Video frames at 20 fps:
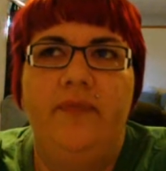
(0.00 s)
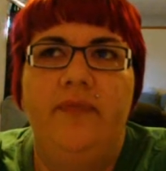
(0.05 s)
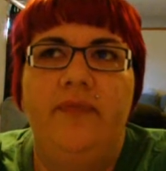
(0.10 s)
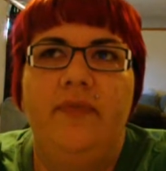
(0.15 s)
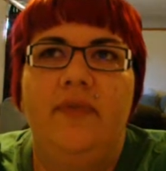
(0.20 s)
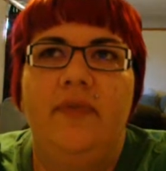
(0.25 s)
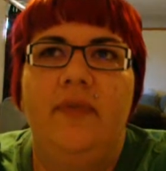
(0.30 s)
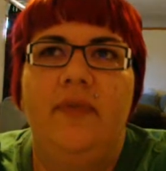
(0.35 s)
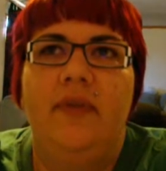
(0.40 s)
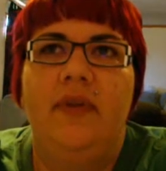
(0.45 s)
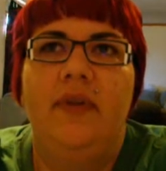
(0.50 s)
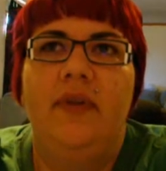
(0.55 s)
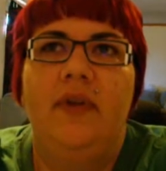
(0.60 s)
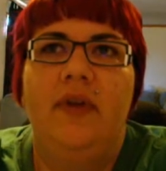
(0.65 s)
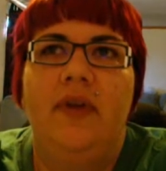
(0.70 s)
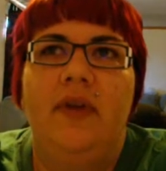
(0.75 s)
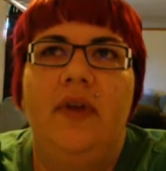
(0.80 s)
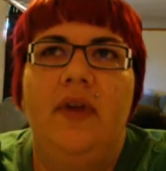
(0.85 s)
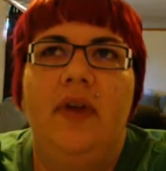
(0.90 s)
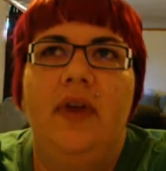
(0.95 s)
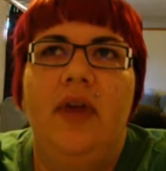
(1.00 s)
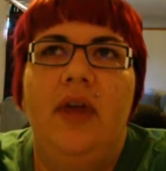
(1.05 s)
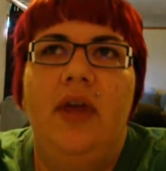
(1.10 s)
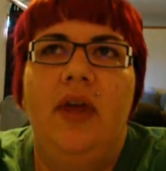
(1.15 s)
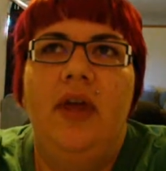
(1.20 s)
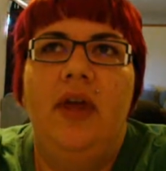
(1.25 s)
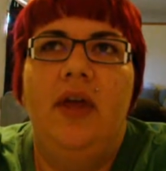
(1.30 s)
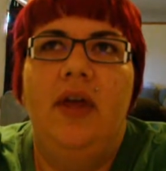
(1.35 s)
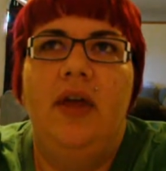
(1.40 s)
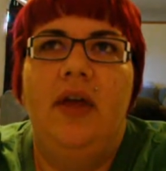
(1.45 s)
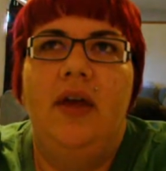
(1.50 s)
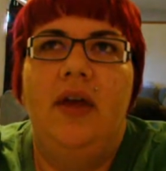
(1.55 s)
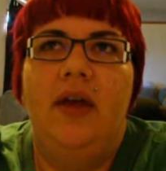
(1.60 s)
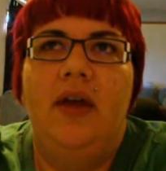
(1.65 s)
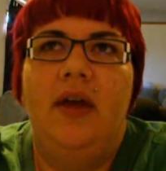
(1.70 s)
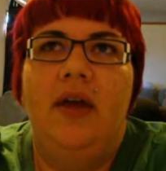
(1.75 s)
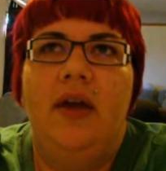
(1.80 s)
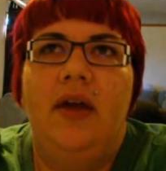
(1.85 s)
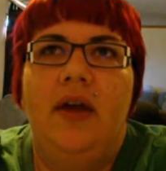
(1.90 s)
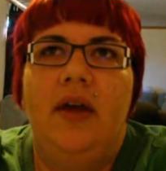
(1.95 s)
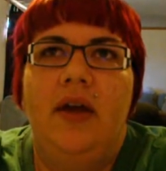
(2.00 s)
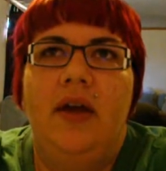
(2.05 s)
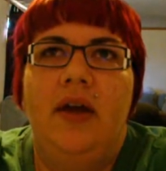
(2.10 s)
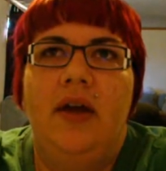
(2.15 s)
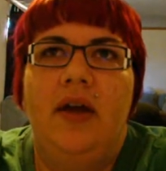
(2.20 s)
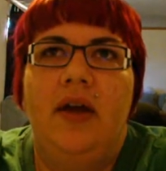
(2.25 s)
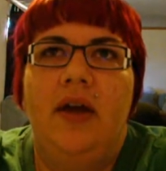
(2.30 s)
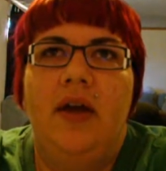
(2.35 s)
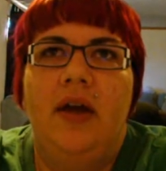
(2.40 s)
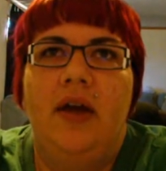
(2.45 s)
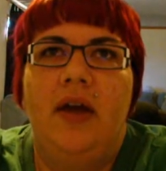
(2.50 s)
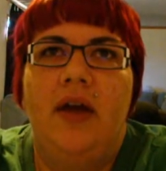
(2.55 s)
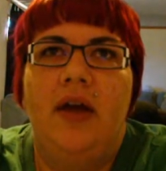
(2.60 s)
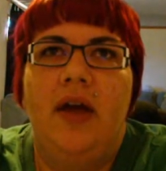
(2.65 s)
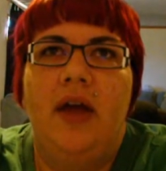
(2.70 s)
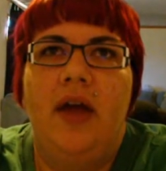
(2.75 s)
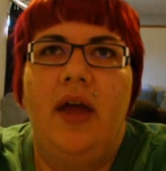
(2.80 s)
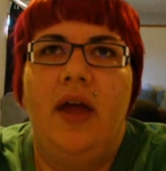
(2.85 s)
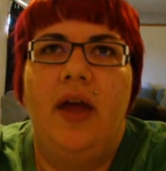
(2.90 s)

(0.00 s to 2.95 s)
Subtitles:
No one is speaking in this clip.